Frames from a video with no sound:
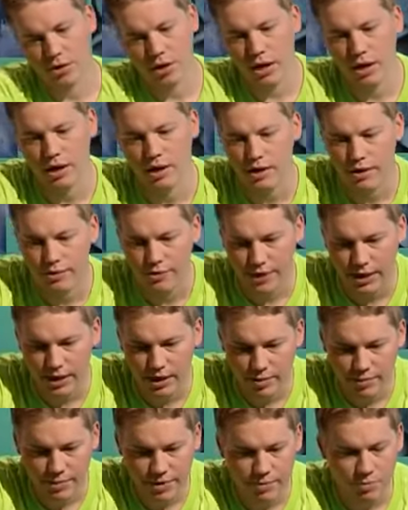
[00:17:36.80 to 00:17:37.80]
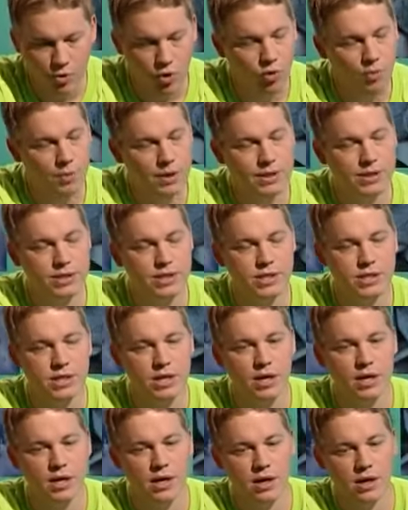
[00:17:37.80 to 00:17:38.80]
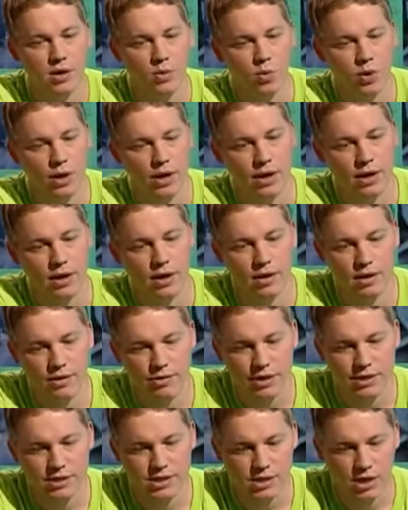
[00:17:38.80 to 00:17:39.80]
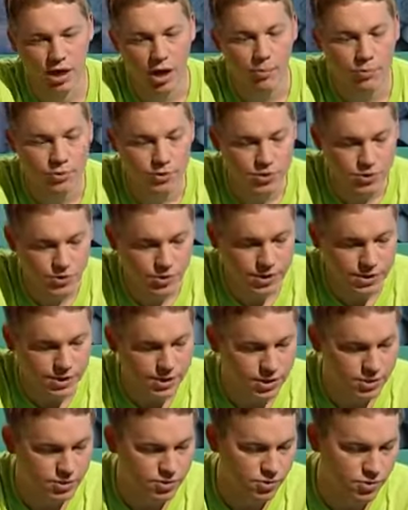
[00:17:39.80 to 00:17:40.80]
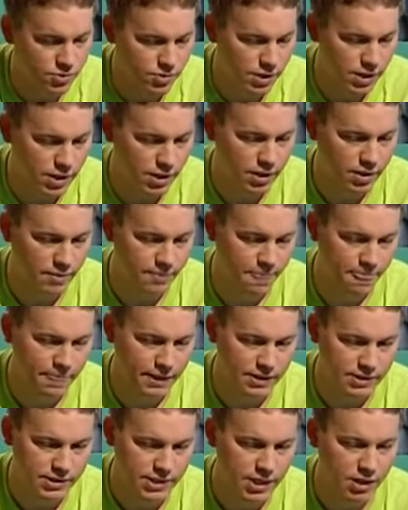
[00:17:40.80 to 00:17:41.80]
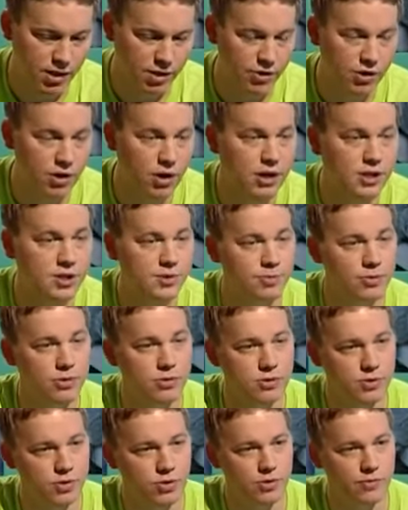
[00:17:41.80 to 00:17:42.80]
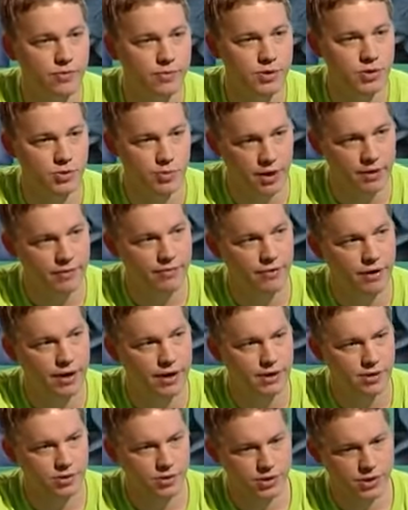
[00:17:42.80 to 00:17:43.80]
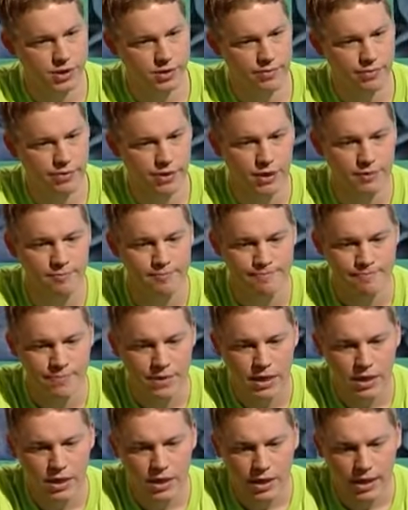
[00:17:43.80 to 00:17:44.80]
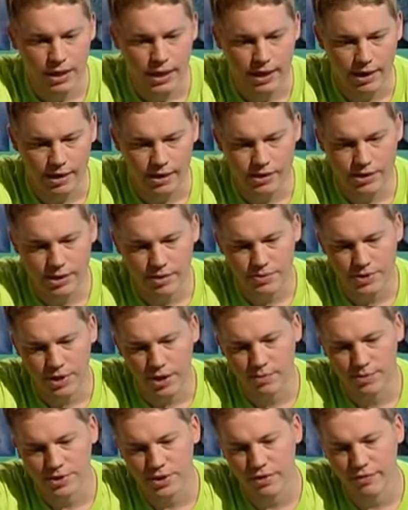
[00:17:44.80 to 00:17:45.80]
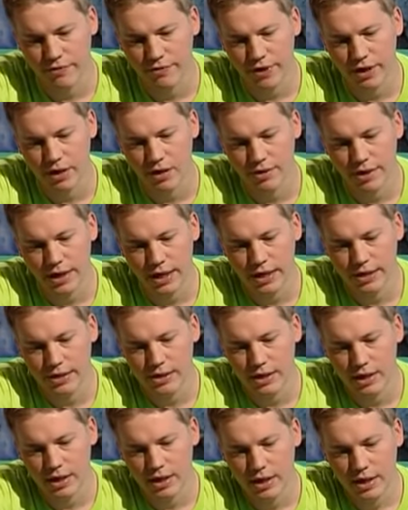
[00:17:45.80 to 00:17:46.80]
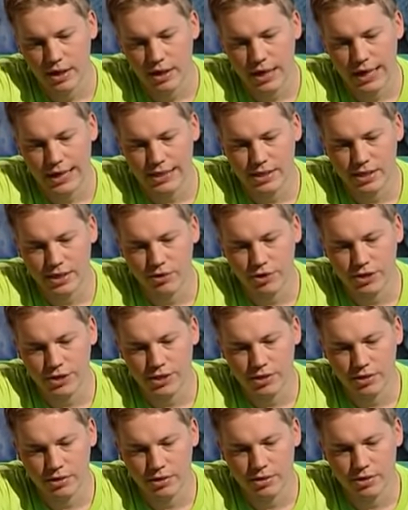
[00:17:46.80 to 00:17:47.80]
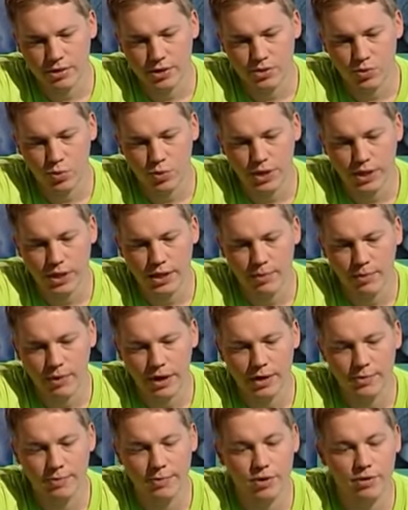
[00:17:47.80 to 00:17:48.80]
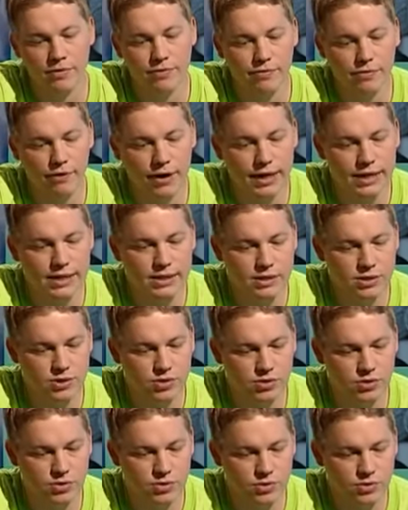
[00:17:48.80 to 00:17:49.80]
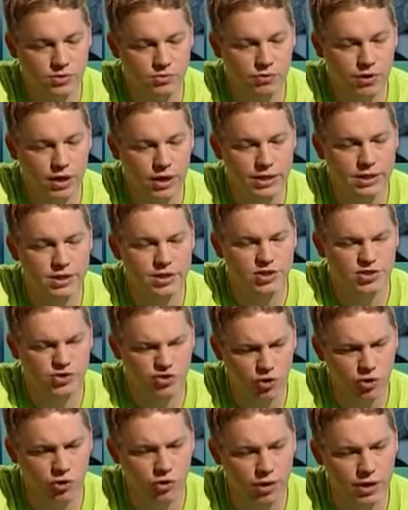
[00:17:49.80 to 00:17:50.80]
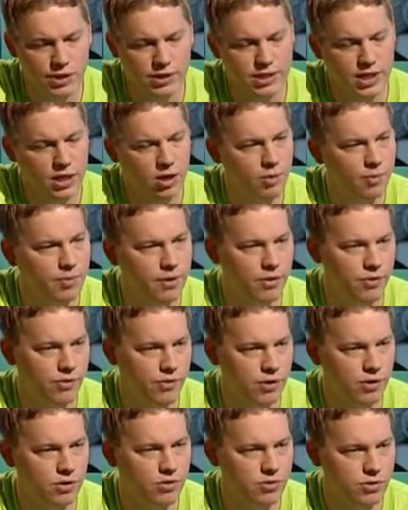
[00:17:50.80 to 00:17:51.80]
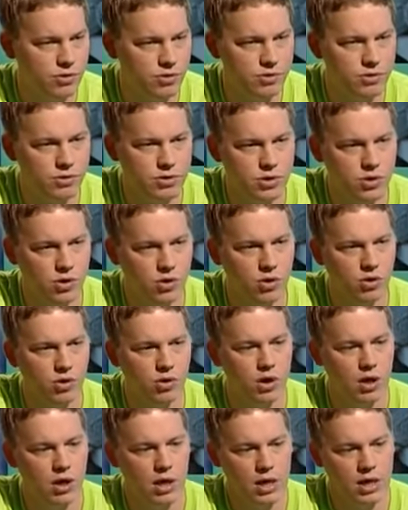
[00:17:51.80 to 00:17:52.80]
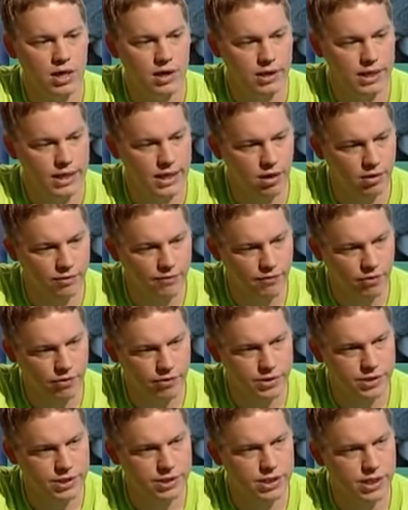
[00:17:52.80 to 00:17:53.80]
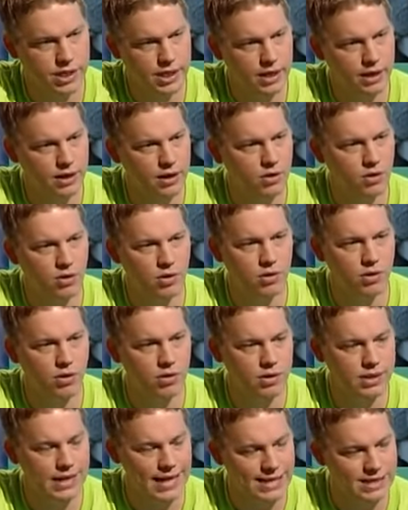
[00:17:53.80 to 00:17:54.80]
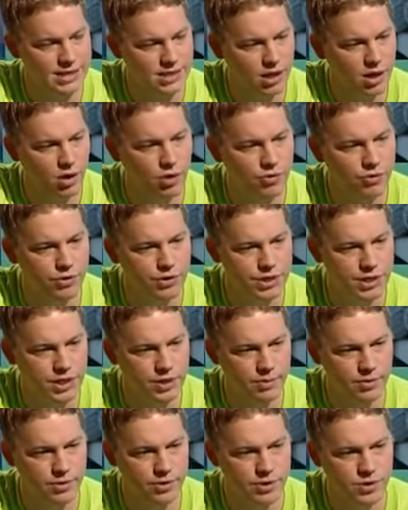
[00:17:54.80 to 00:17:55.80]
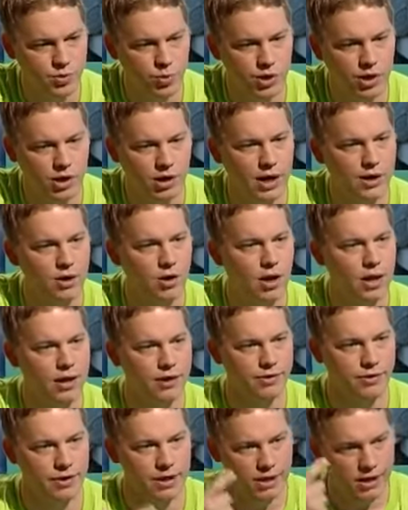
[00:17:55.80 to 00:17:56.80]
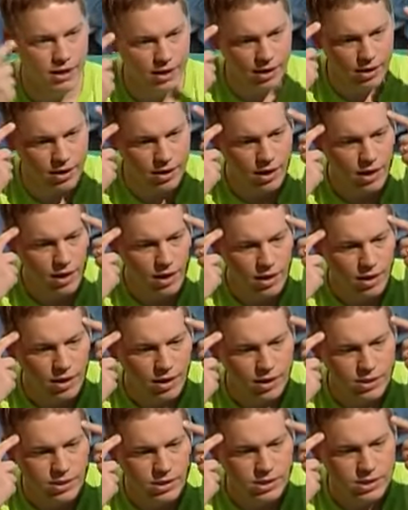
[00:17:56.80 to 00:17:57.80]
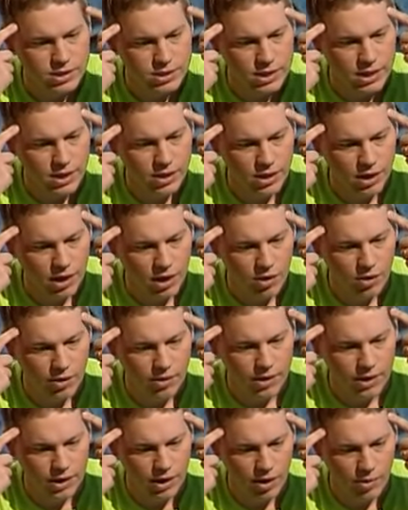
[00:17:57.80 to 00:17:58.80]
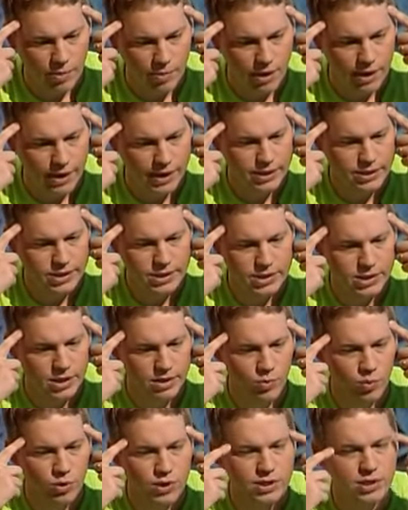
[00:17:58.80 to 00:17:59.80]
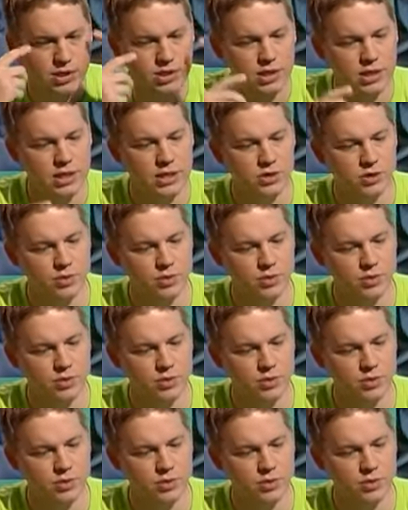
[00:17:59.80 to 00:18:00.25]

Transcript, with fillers: uh, there can be moments where there's an opportunity to um, tell the gospel to, your, to my friend or something. And sometimes I feel that as Christians, we might be afraid to, to really strongly tell about the good news or heal for the sick or cast out the demons. We are kind of like thinking just in our in our minds that we just need to